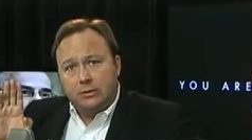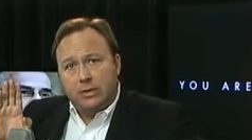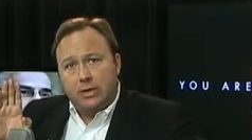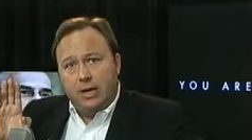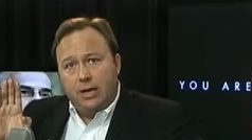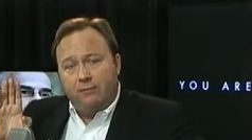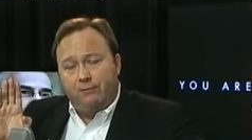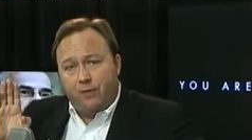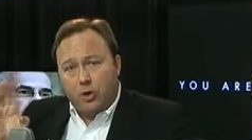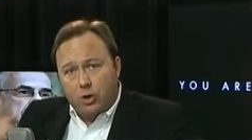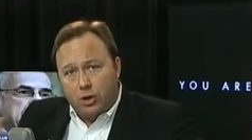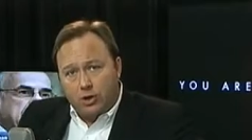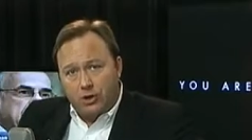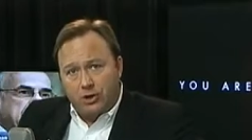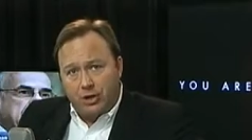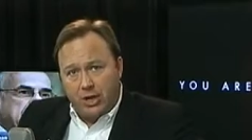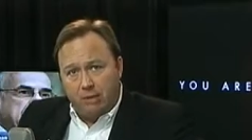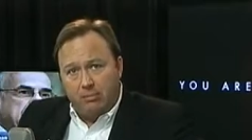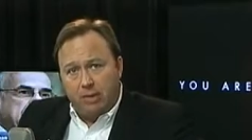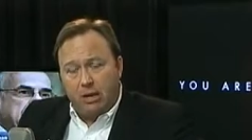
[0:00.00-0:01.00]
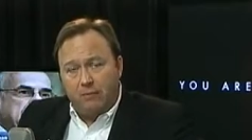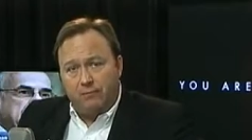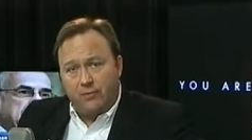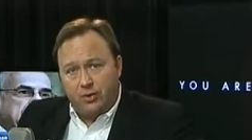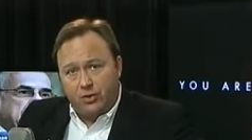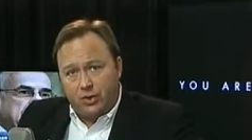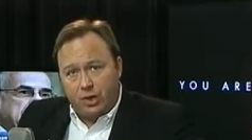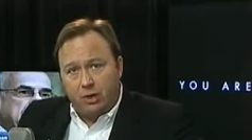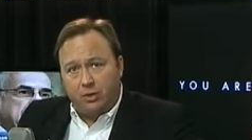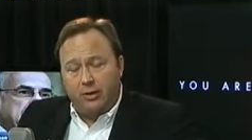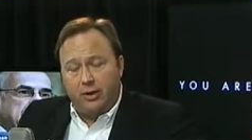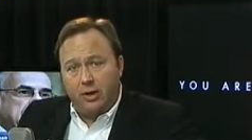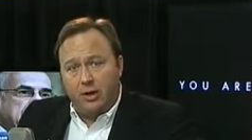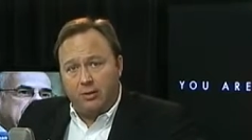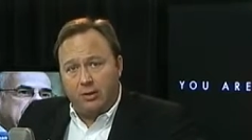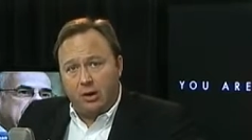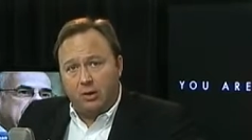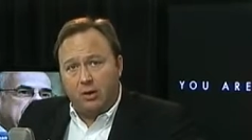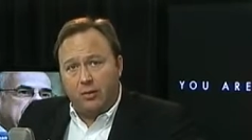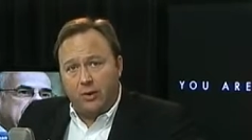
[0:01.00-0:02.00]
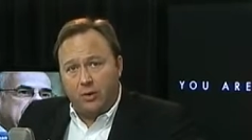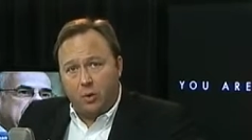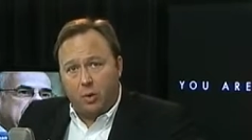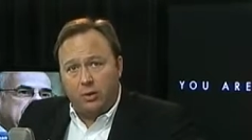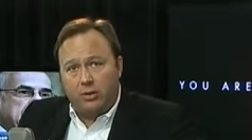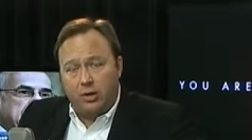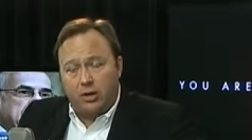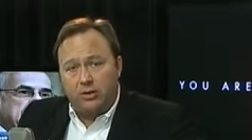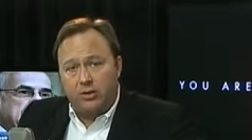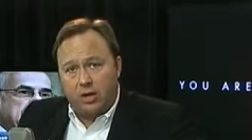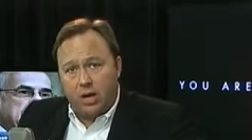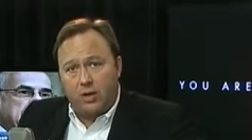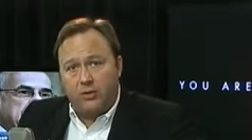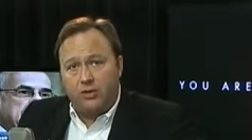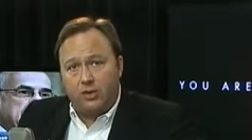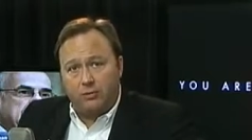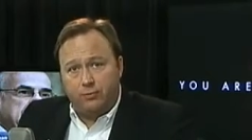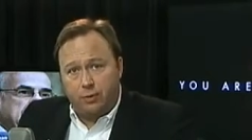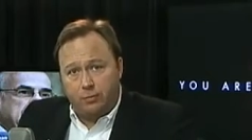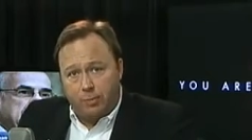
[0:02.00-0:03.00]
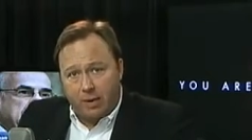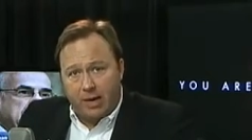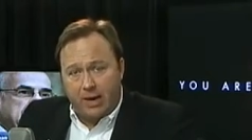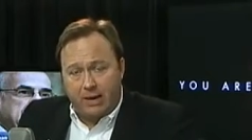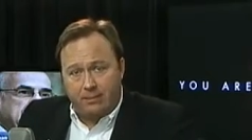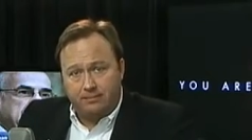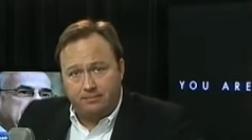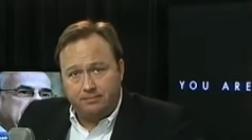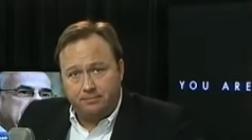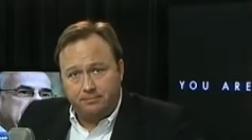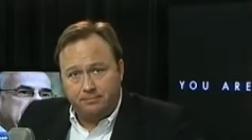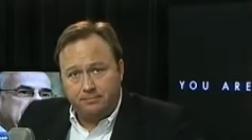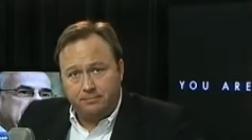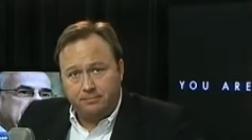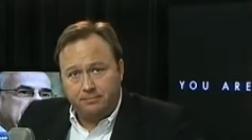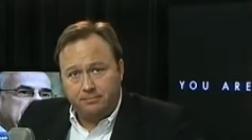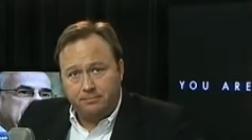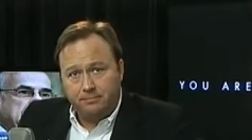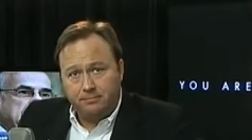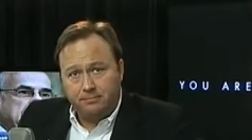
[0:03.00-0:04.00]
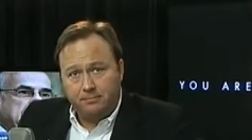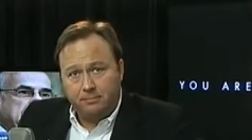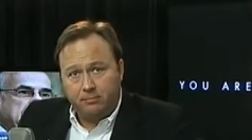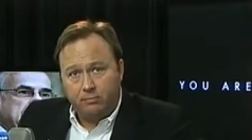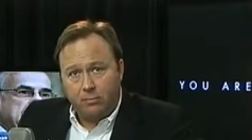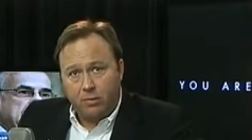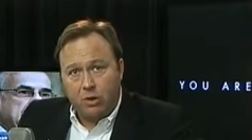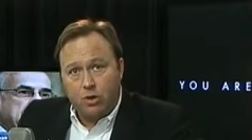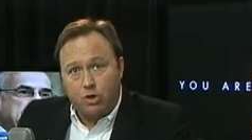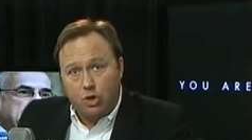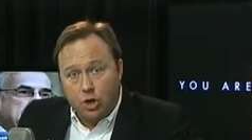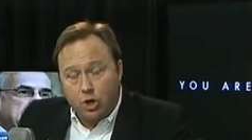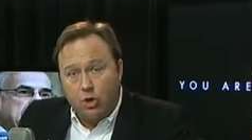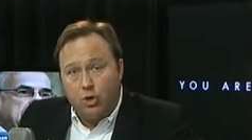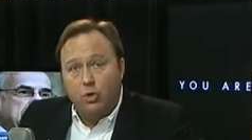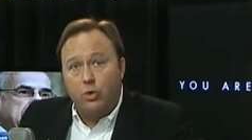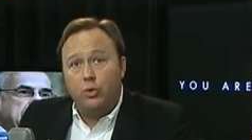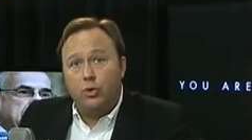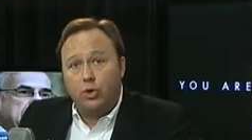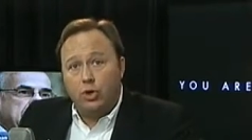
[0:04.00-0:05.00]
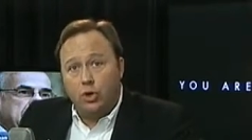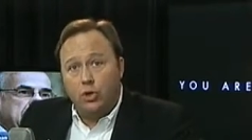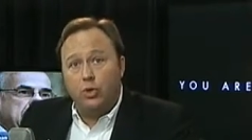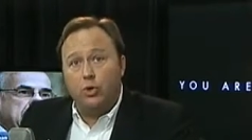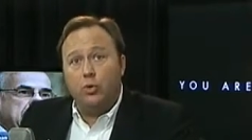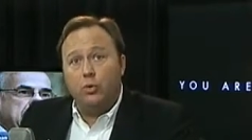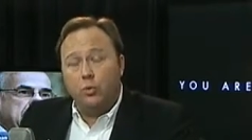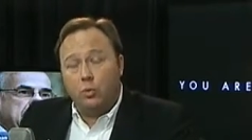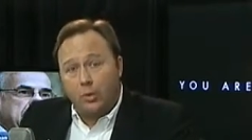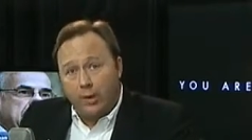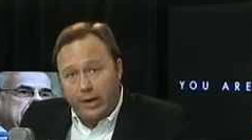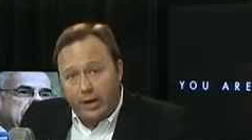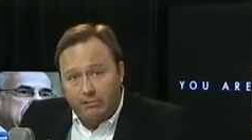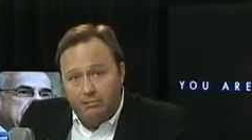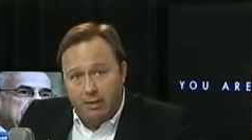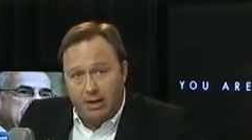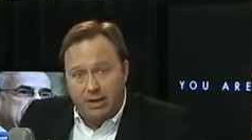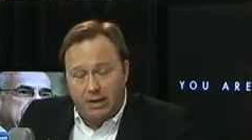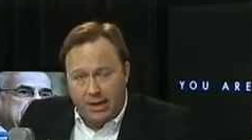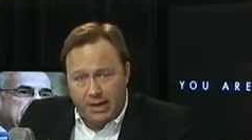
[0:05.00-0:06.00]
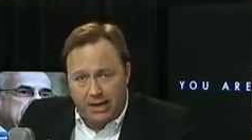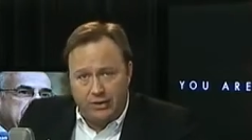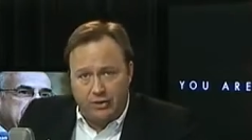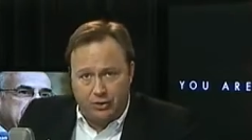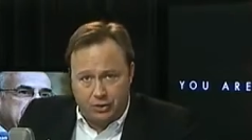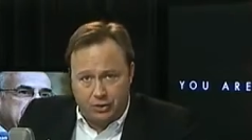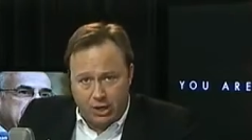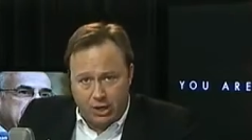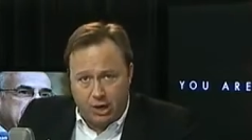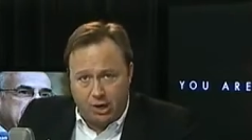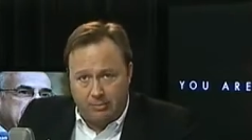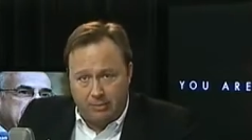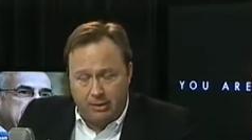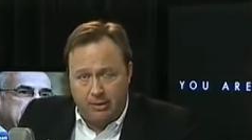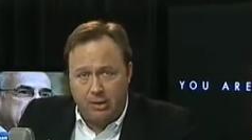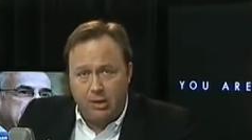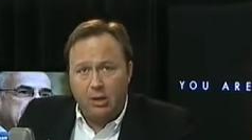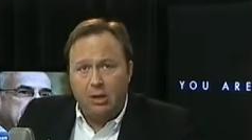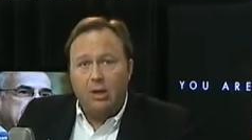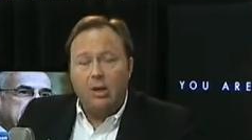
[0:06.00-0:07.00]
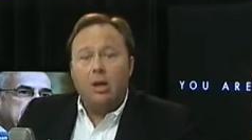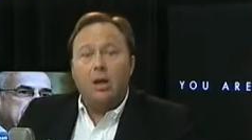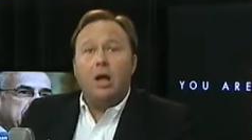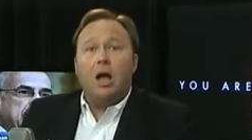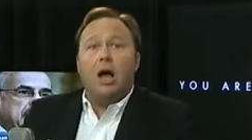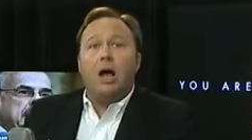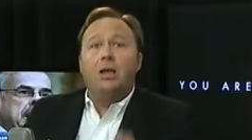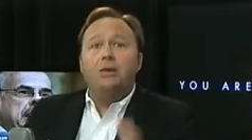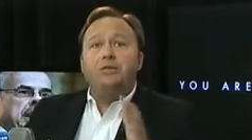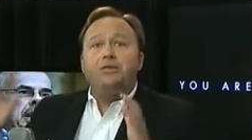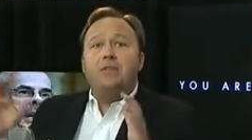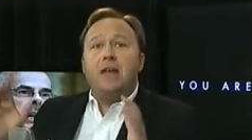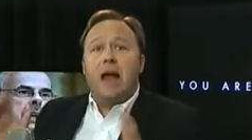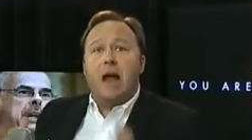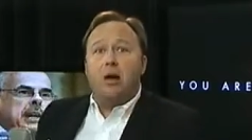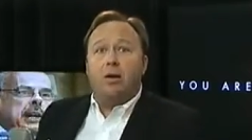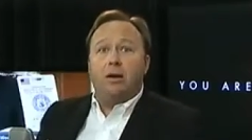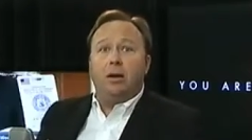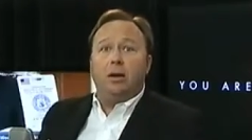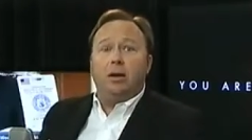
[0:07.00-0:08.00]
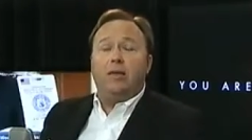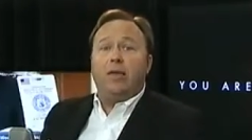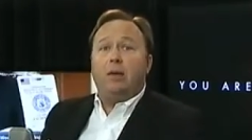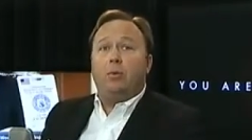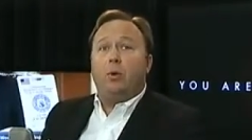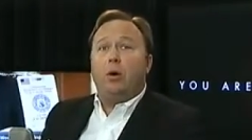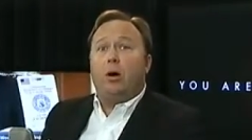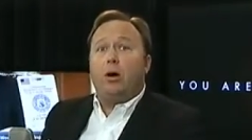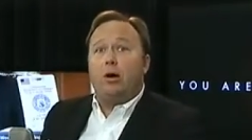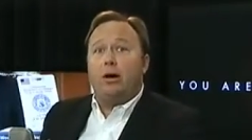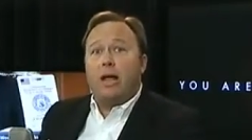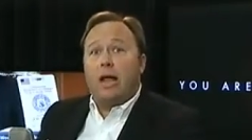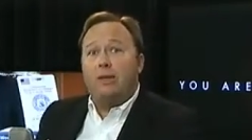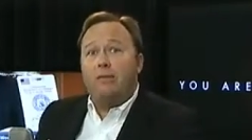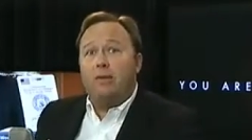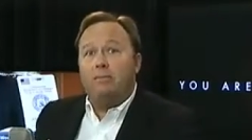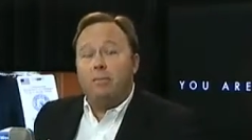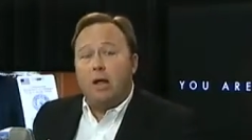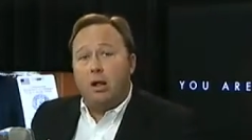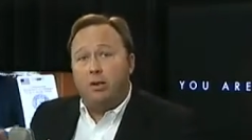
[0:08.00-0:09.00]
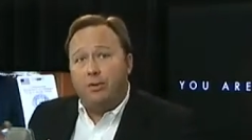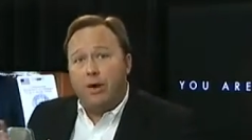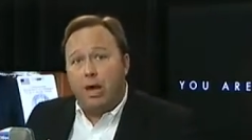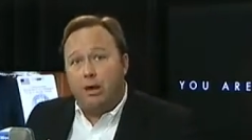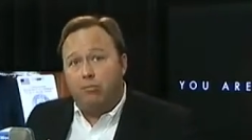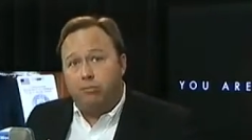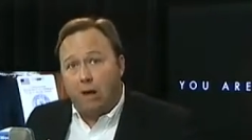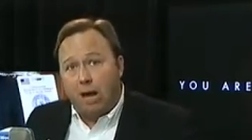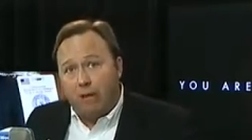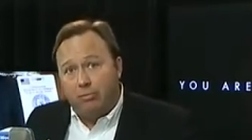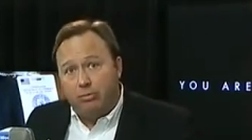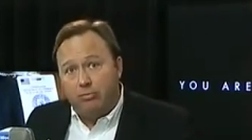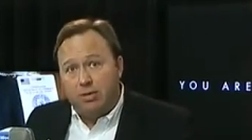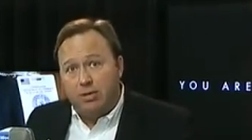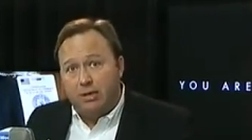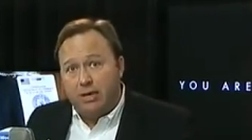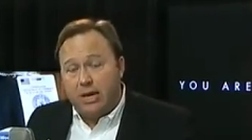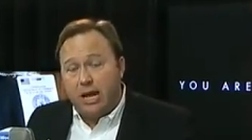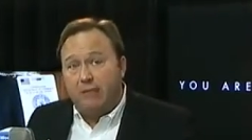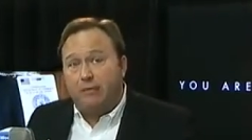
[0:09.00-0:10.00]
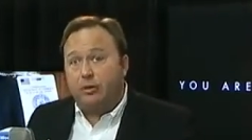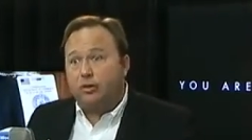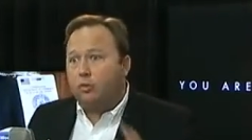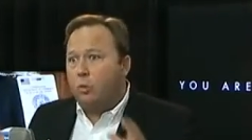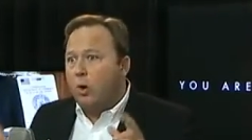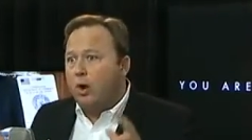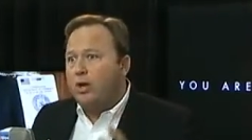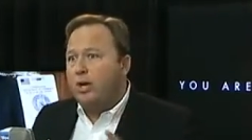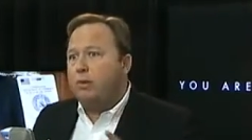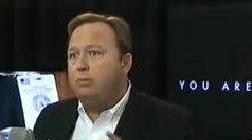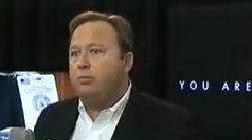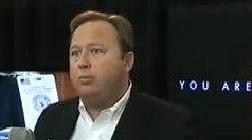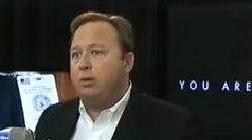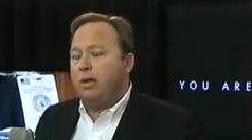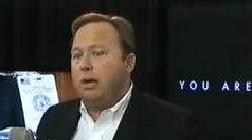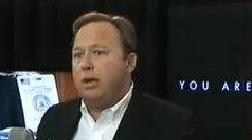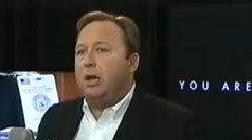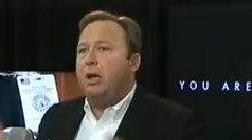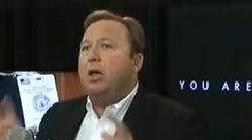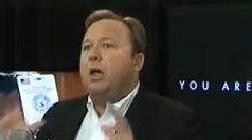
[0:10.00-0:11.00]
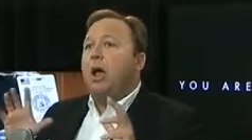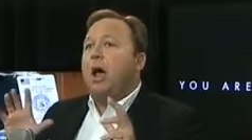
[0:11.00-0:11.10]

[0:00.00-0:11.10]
the Fukushima facility there on the northeast coast of Japan. Do you read me, ladies and gentlemen? Undoubtedly, they were already having meltdown problems at the others. What do you think